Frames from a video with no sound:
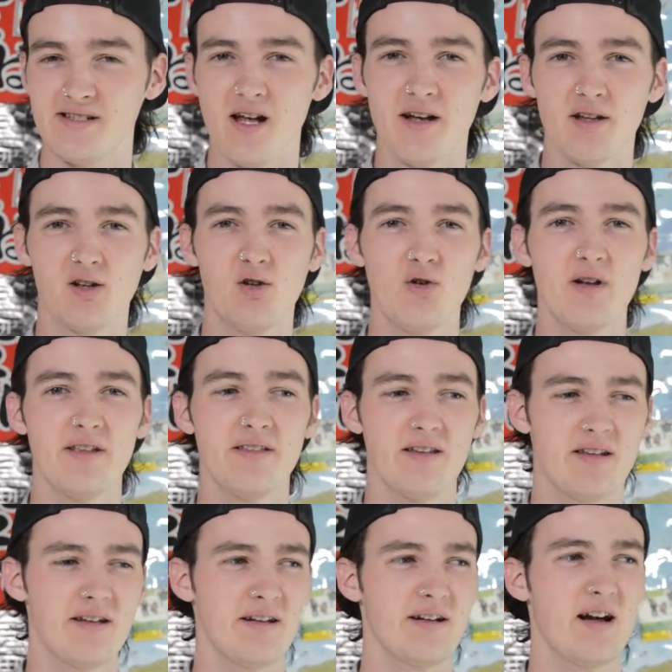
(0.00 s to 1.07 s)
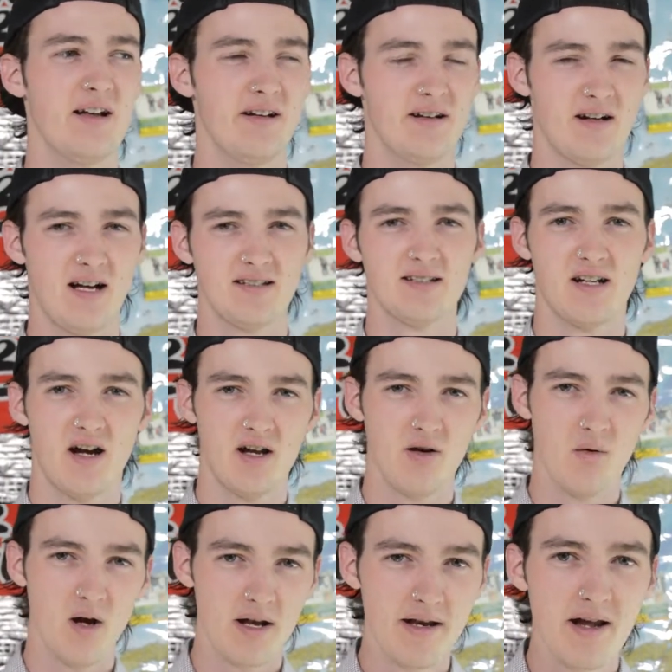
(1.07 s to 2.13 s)
not including the hiragana katakana
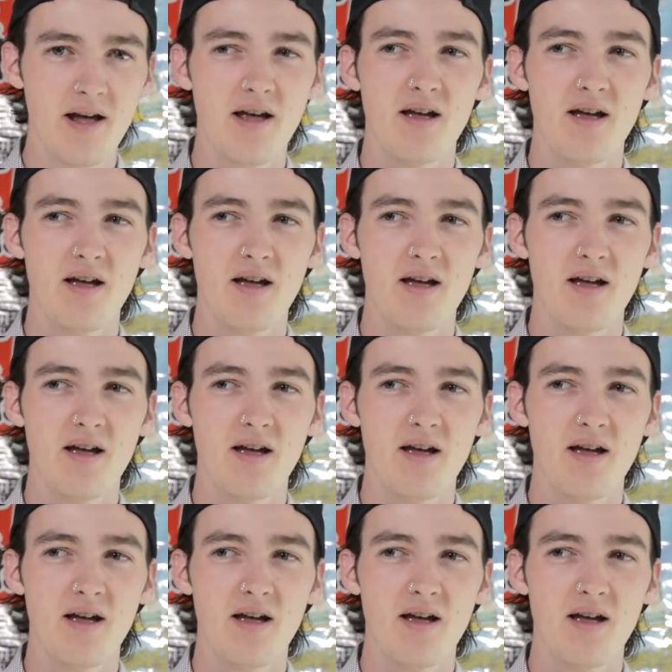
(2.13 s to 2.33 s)
one,